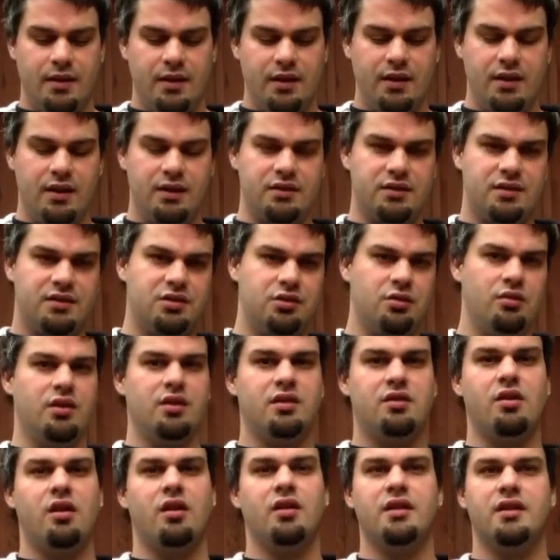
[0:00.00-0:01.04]
and just
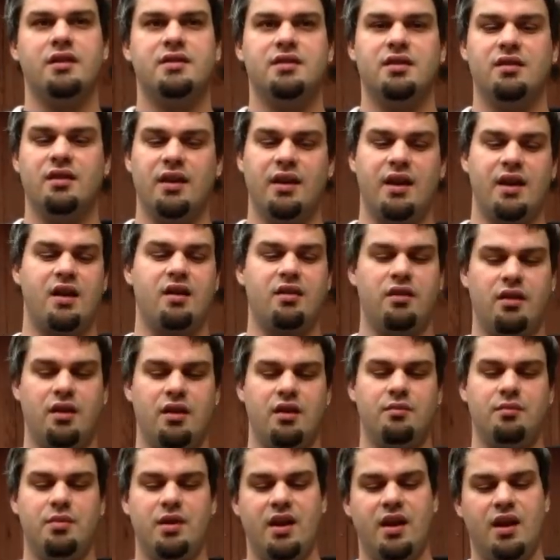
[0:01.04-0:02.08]
shooting targets and like how the
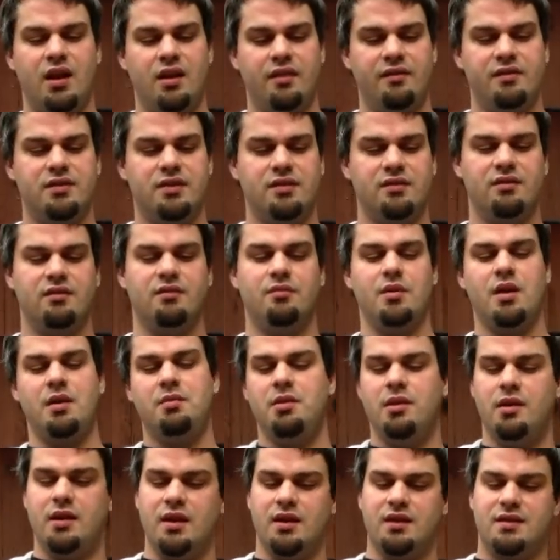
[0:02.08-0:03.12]
gun behaves and
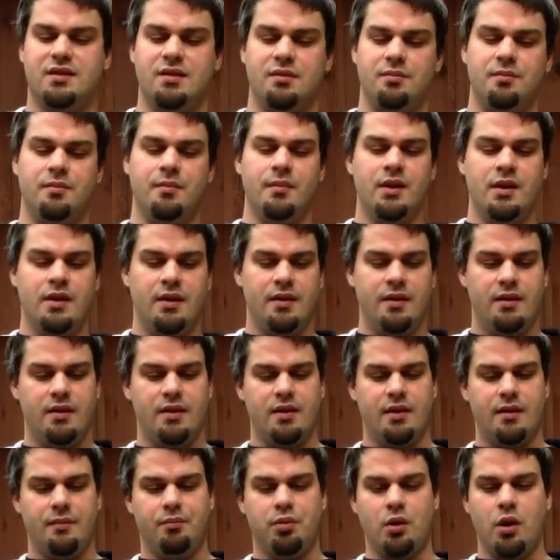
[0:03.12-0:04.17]
maybe get some
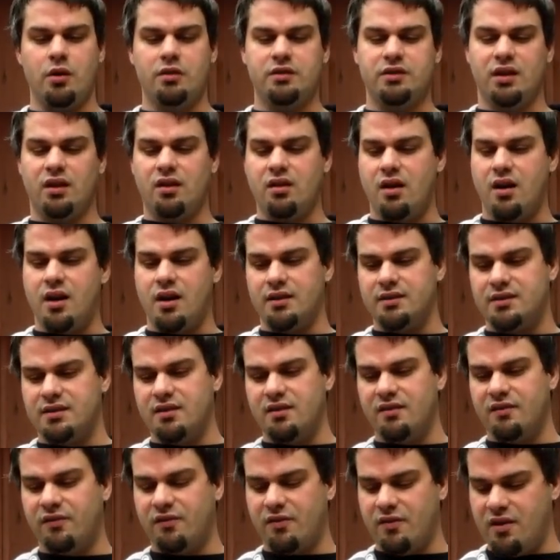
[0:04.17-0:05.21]
pros and cons
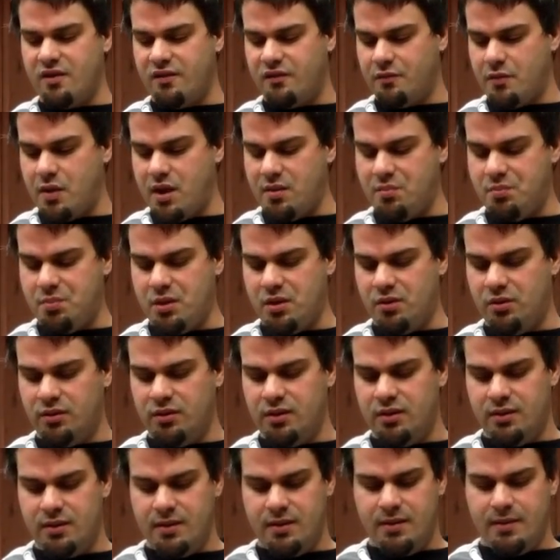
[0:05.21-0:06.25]
of my
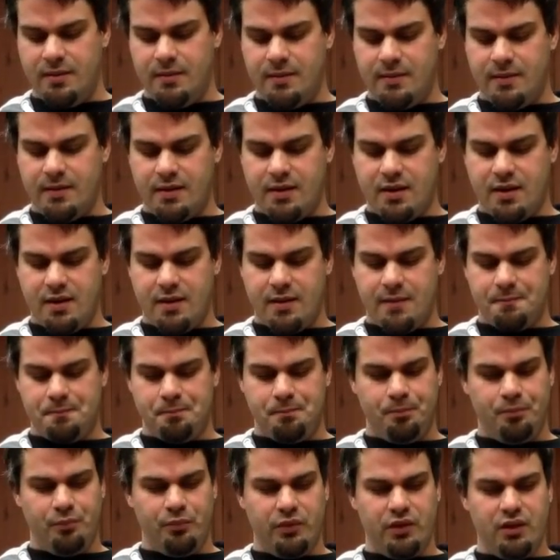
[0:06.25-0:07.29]
build.
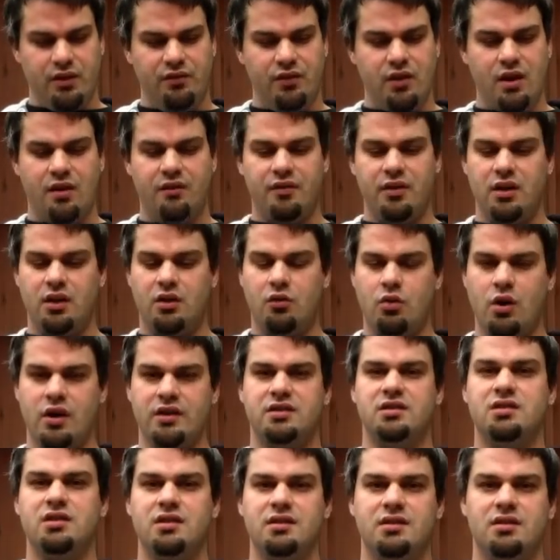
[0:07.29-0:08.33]
If you have any
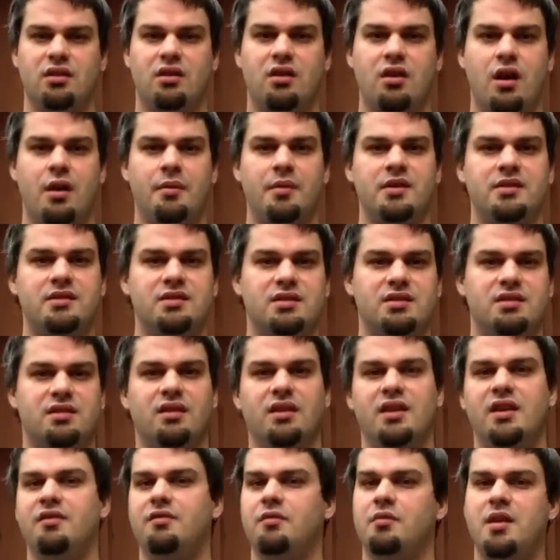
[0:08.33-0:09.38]
questions or comments, just
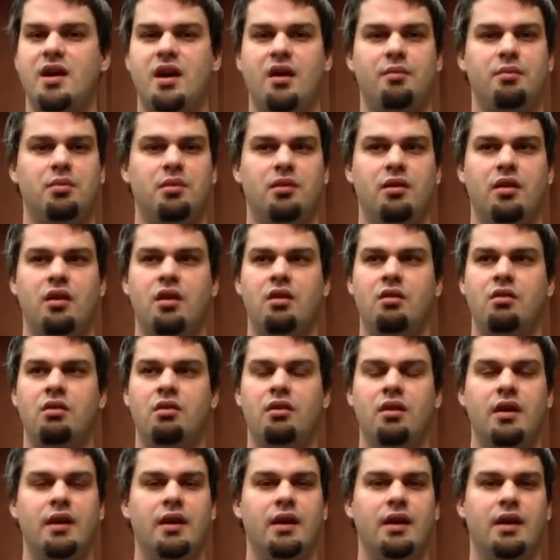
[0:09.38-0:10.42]
leave them down
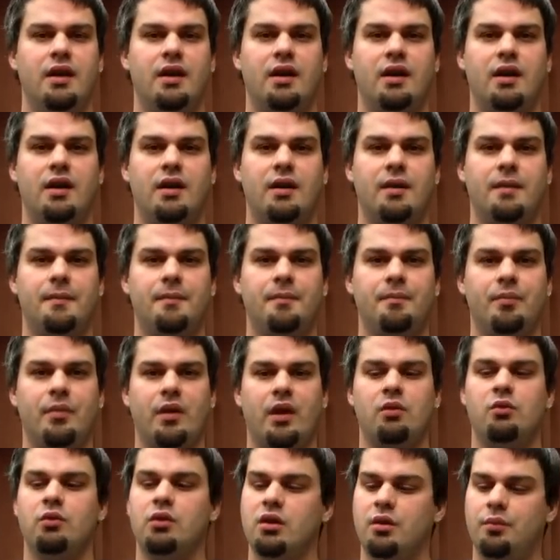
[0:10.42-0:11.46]
below.
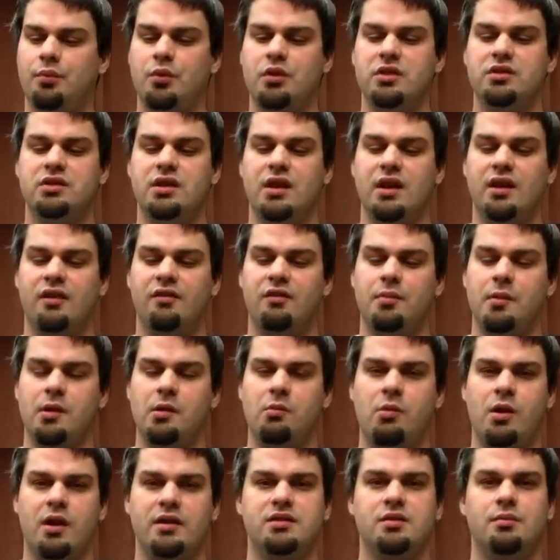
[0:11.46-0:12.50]
I really appreciate everybody
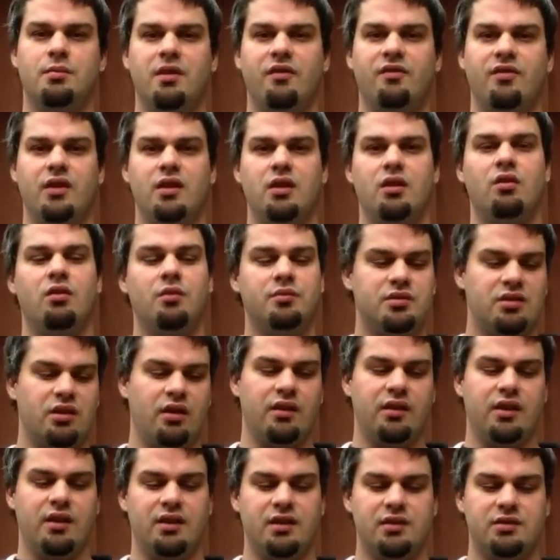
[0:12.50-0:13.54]
watching my video. I'm
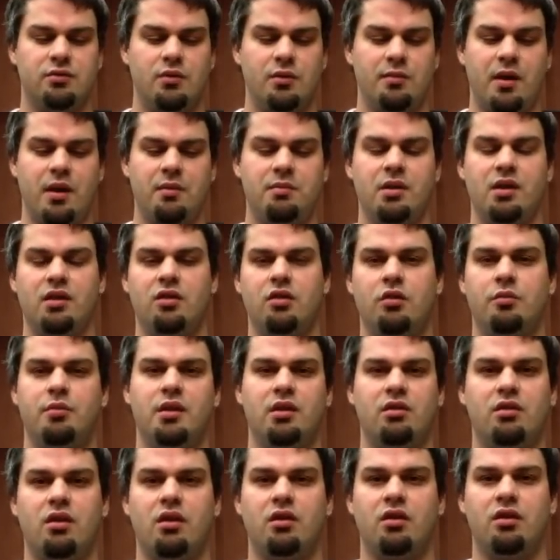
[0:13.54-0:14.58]
sorry that this one might be a little
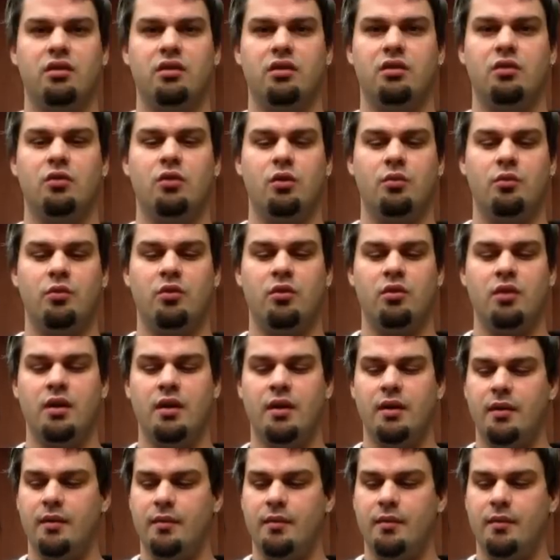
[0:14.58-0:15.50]
bit longer than normal,